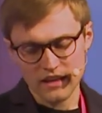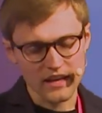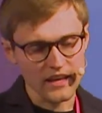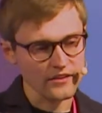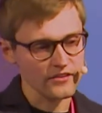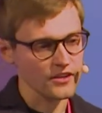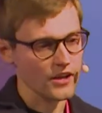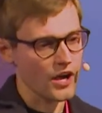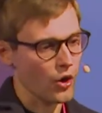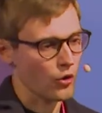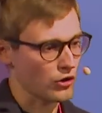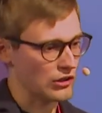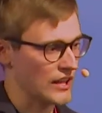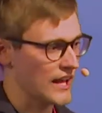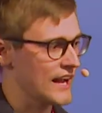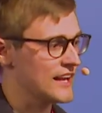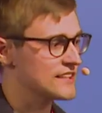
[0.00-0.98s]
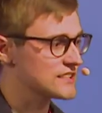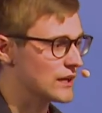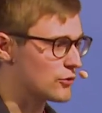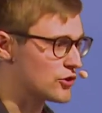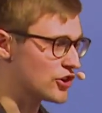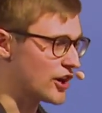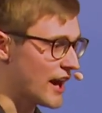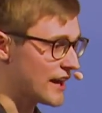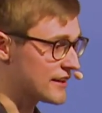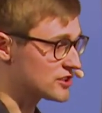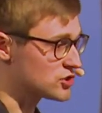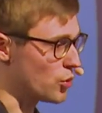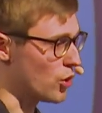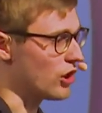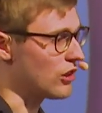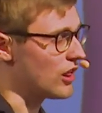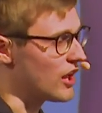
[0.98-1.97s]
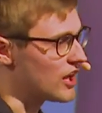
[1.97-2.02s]
And our clients have tried as
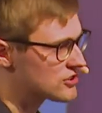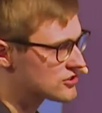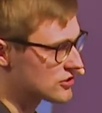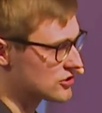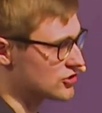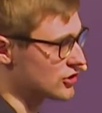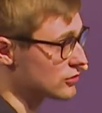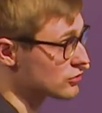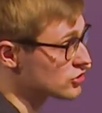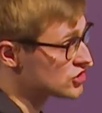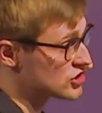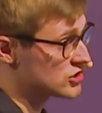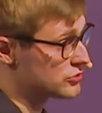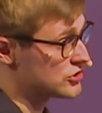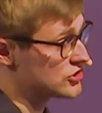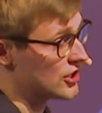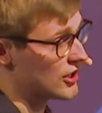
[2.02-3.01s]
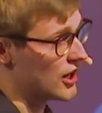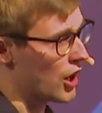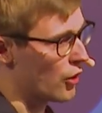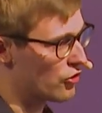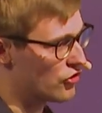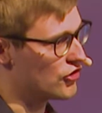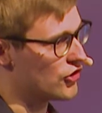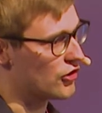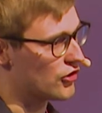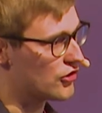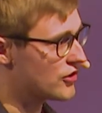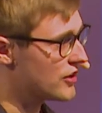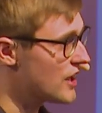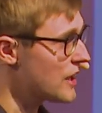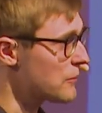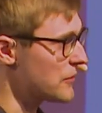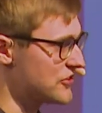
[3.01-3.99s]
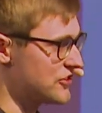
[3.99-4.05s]
well other solutions which are out there,
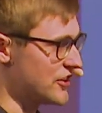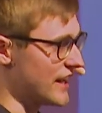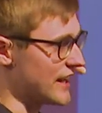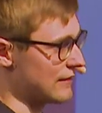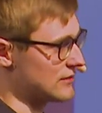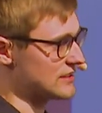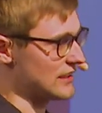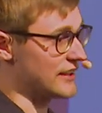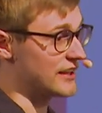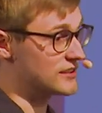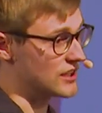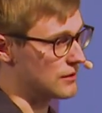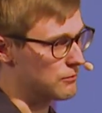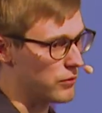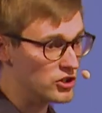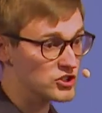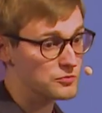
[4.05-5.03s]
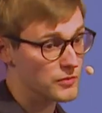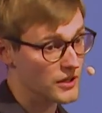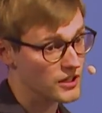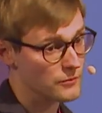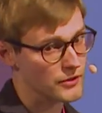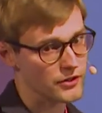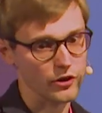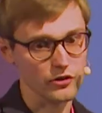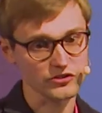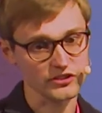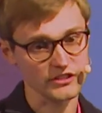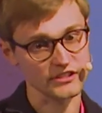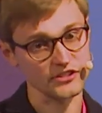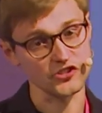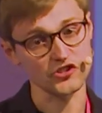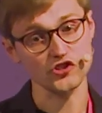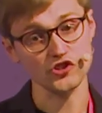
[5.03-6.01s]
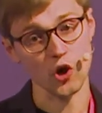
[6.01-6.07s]
but they have selected Bosspac because it
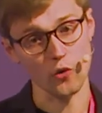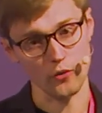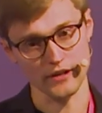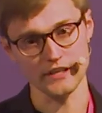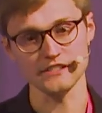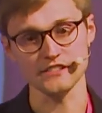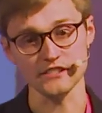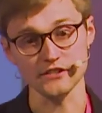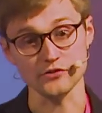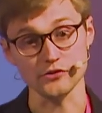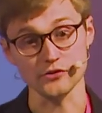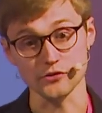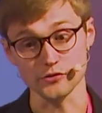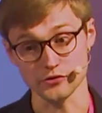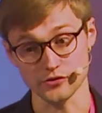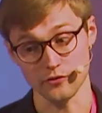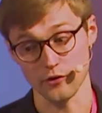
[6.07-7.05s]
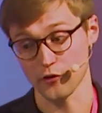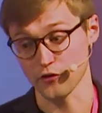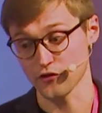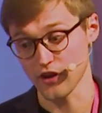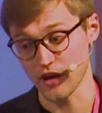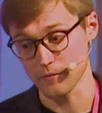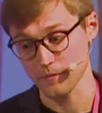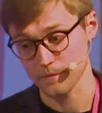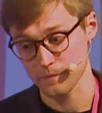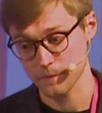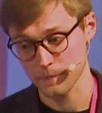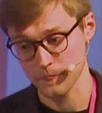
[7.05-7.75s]
is so easy to use for them.